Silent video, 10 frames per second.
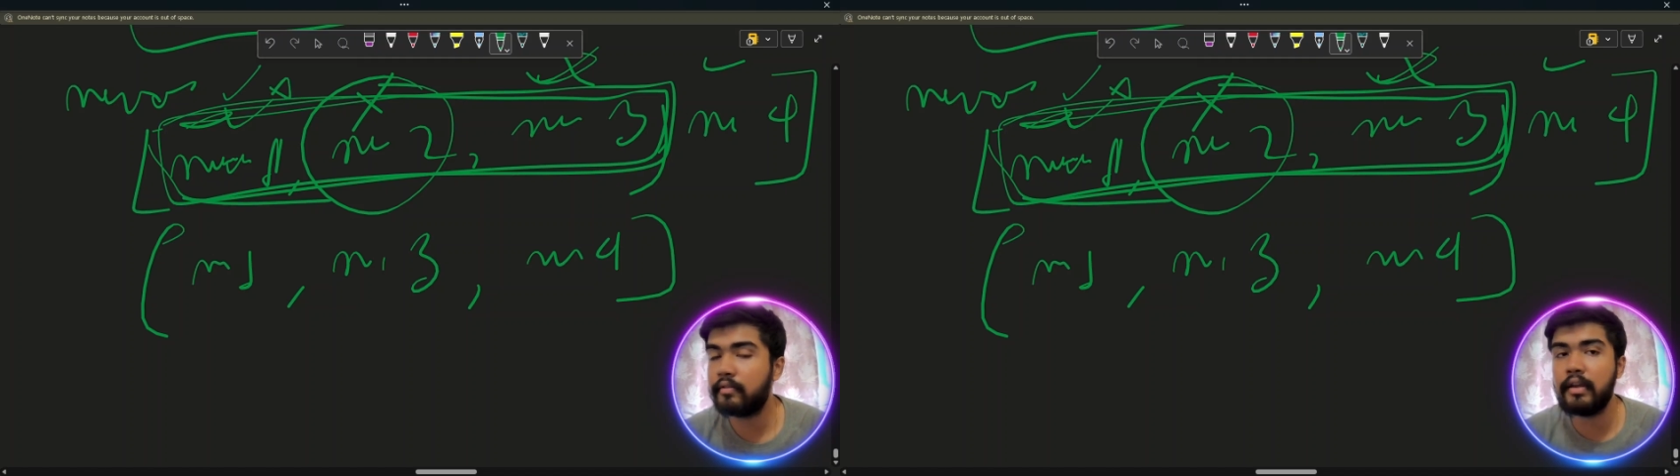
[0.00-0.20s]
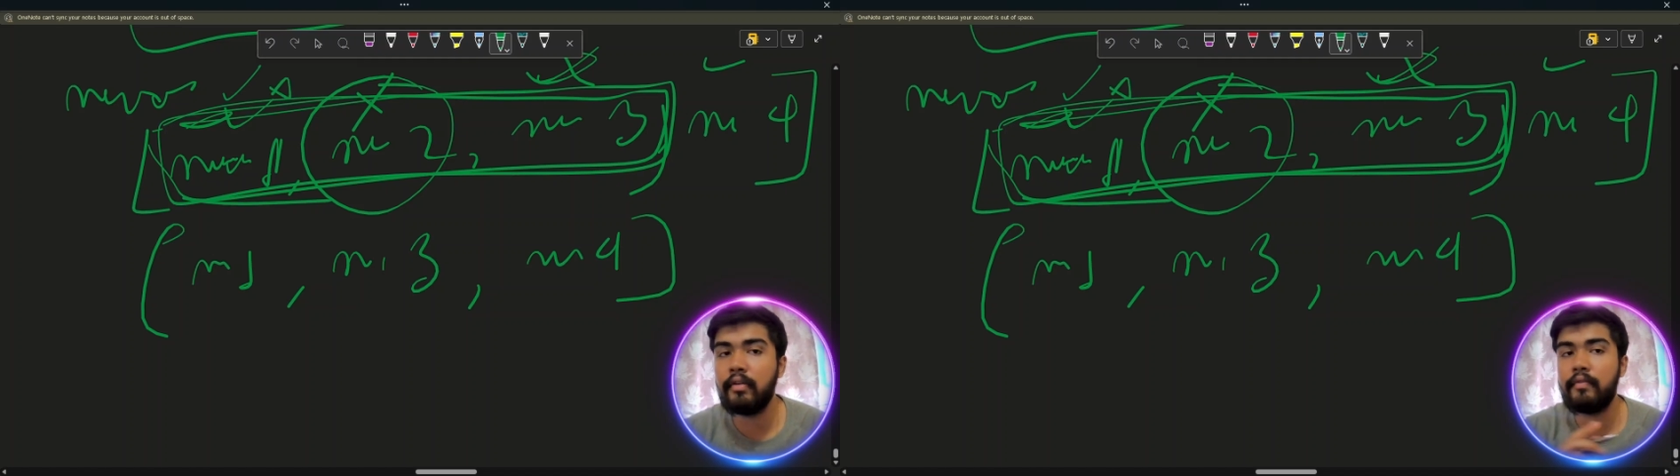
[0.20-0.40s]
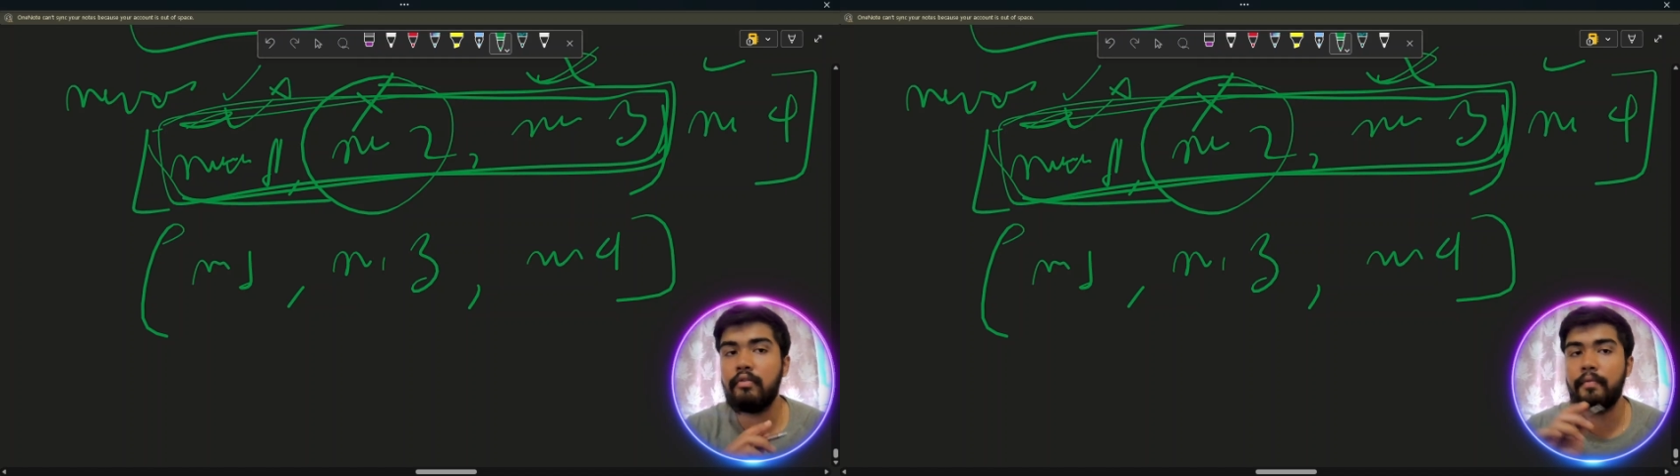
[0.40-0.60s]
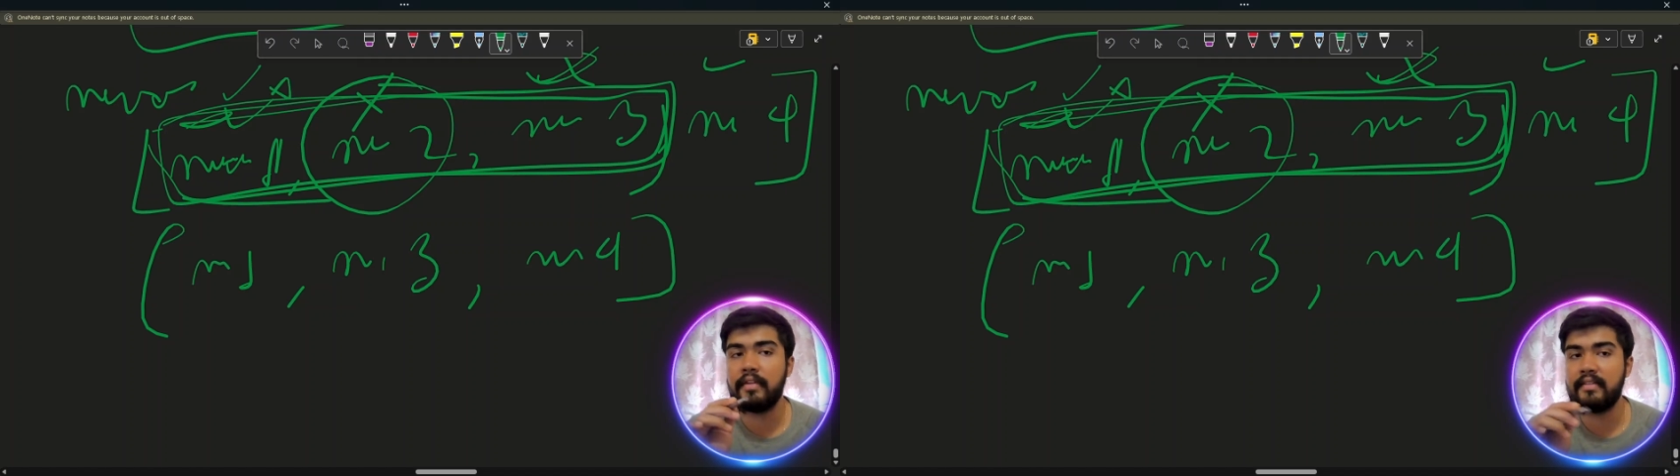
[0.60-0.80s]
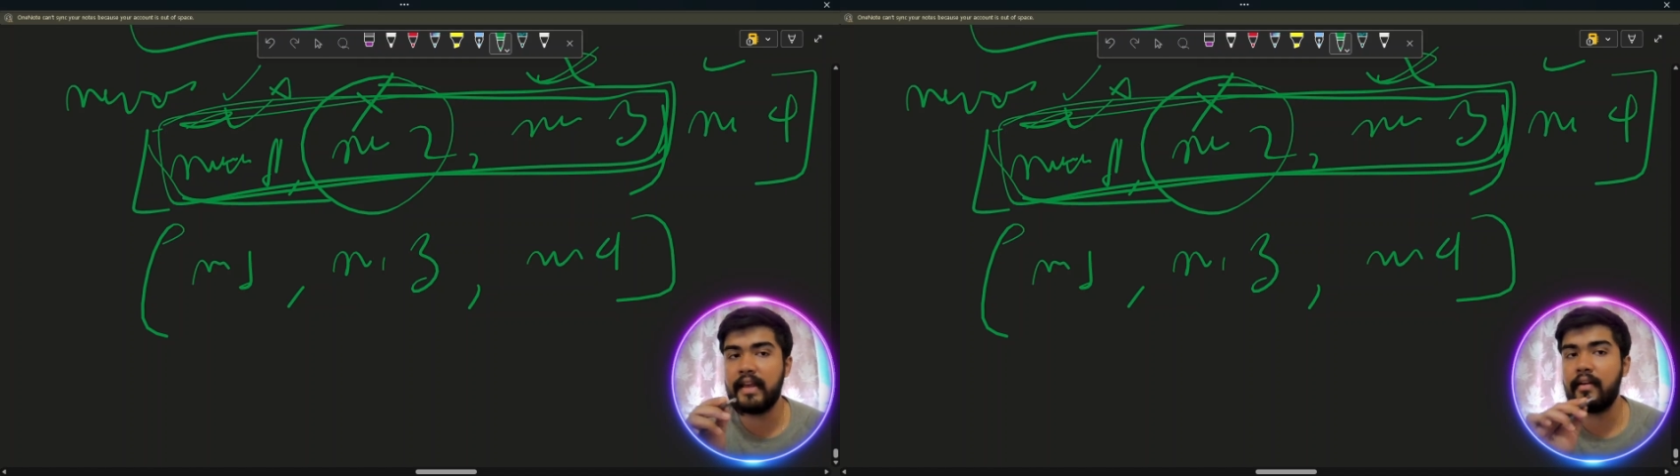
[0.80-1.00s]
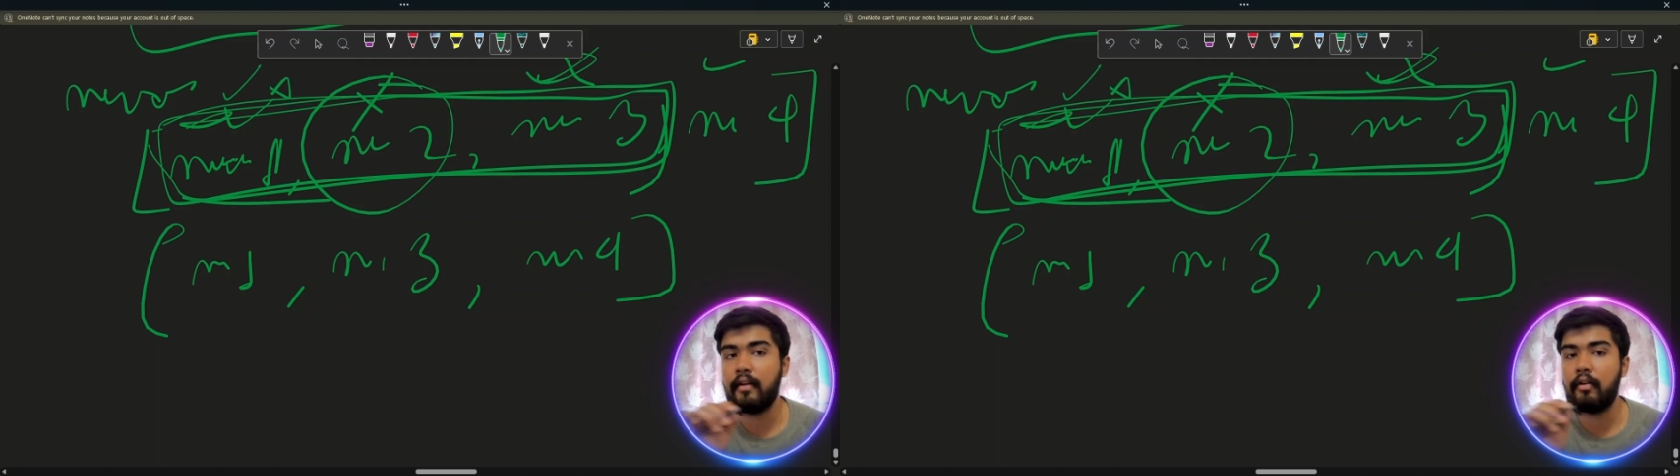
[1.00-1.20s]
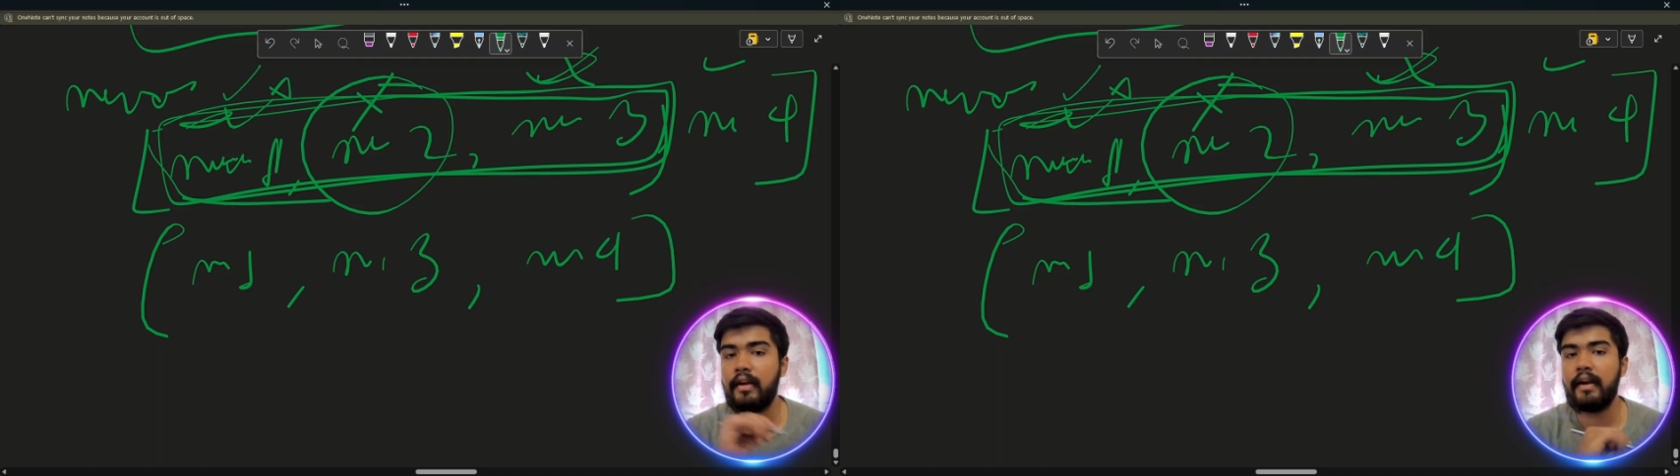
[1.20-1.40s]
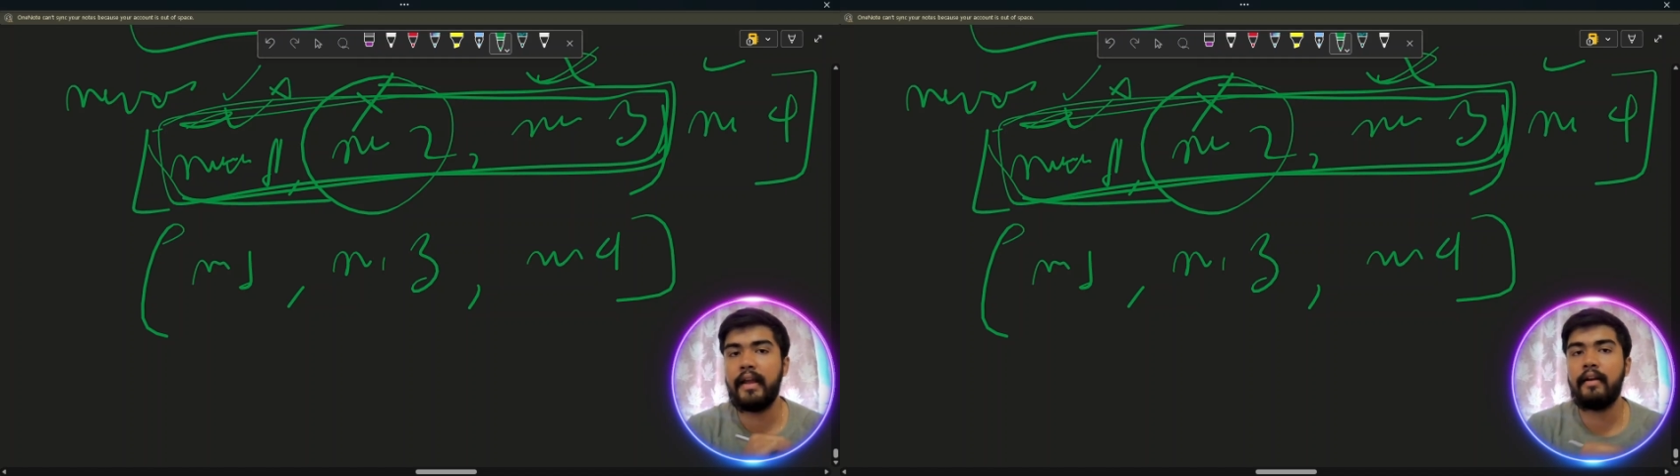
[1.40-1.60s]
So you have two options: take, not
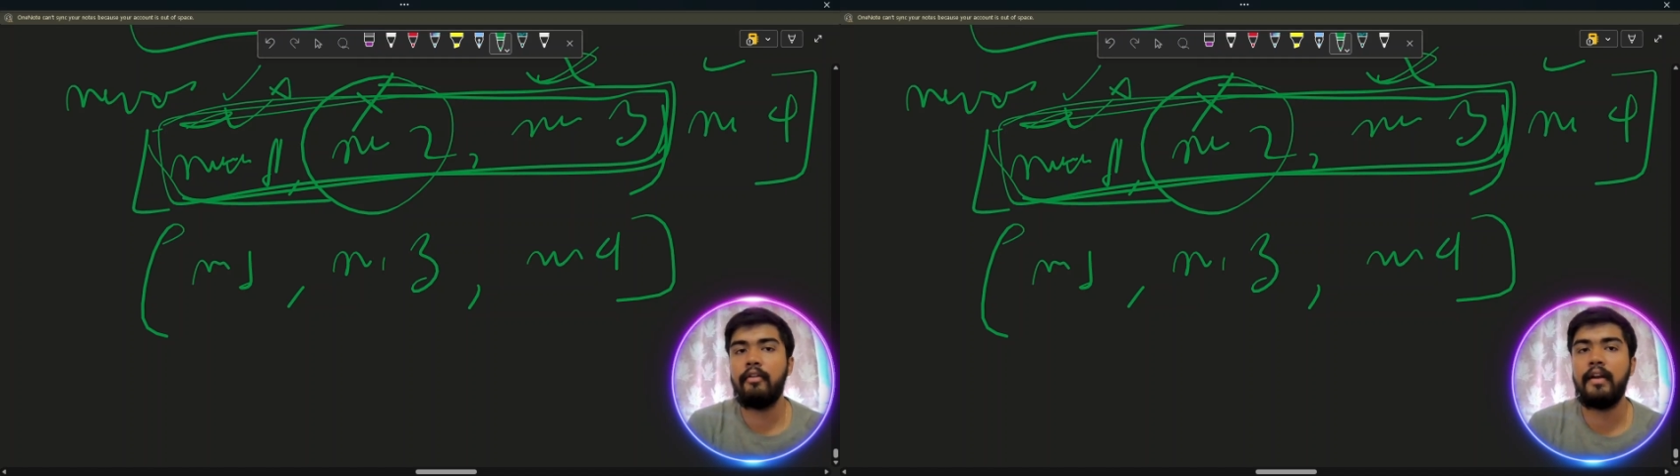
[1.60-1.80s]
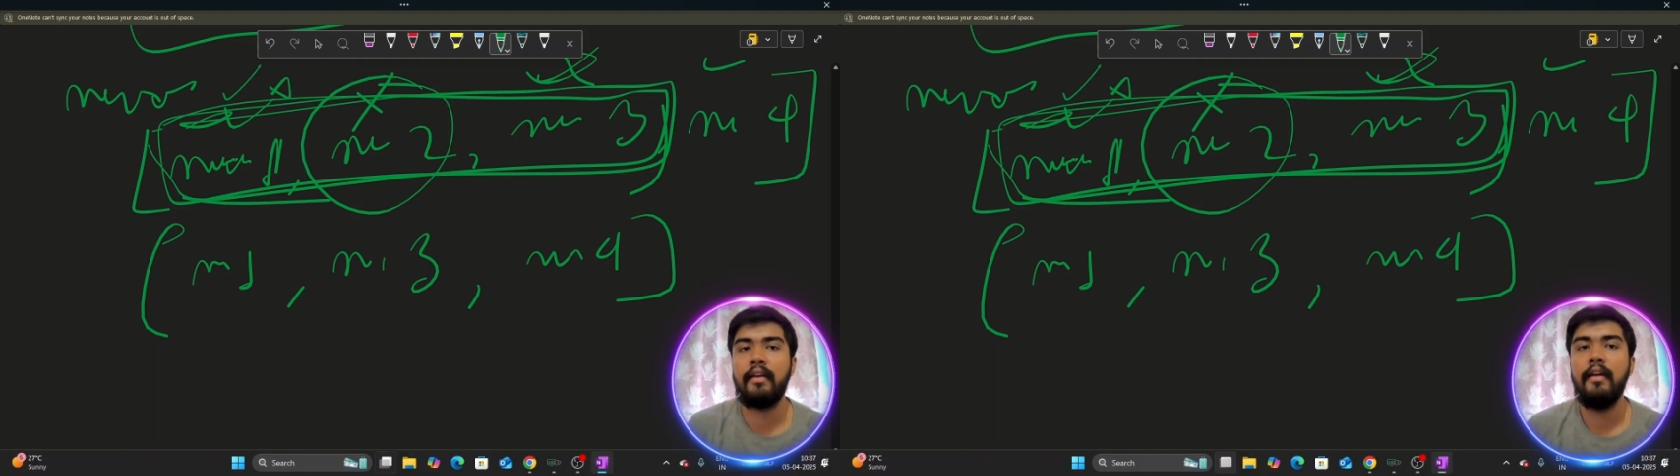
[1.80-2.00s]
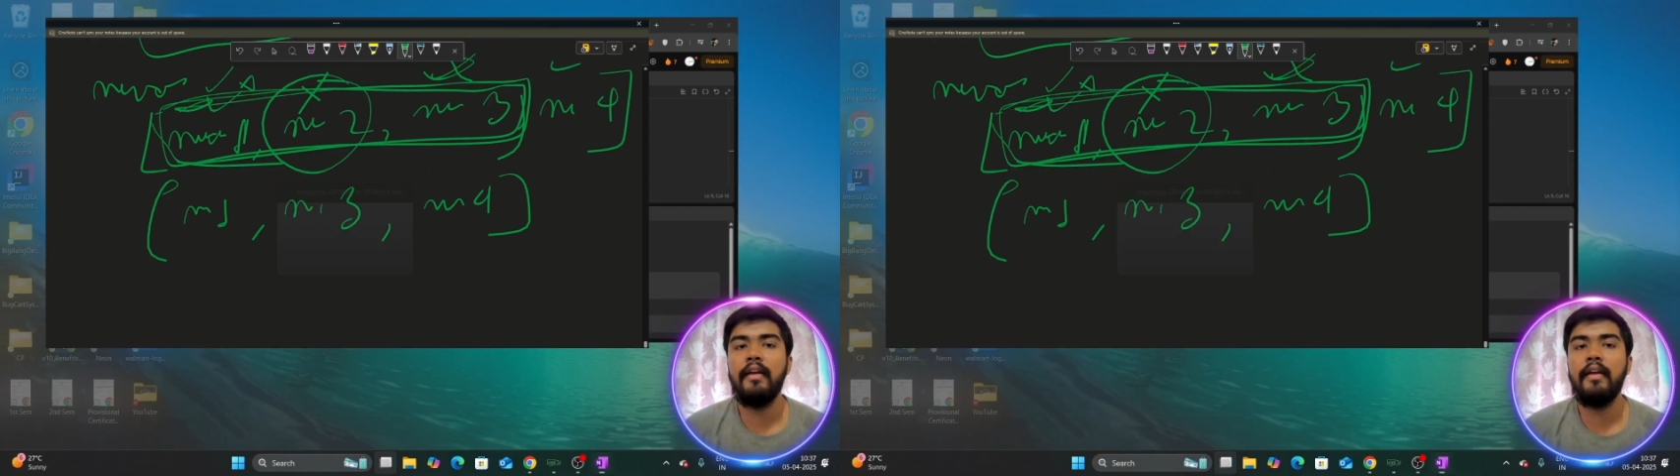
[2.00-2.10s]
take, take, not take.